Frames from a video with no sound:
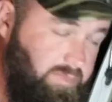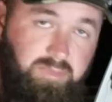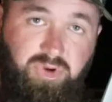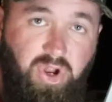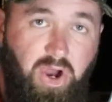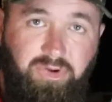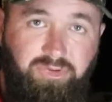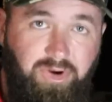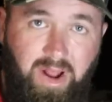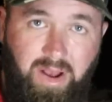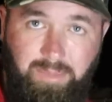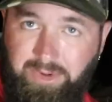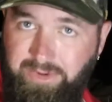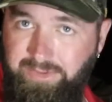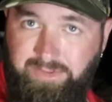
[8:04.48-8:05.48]
No
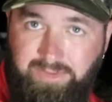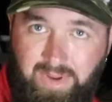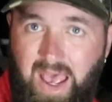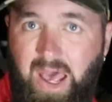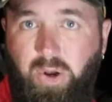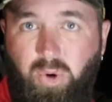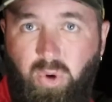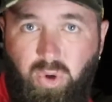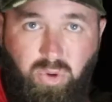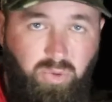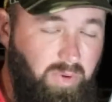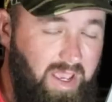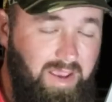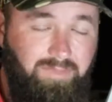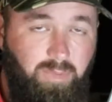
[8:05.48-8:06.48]
dramas at all,
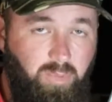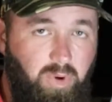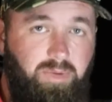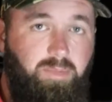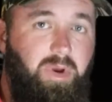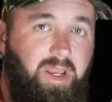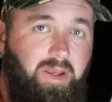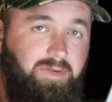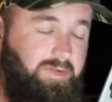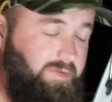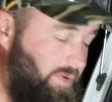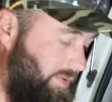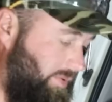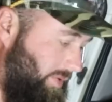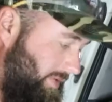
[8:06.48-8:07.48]
even with me
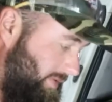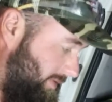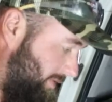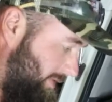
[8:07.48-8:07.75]
installing it.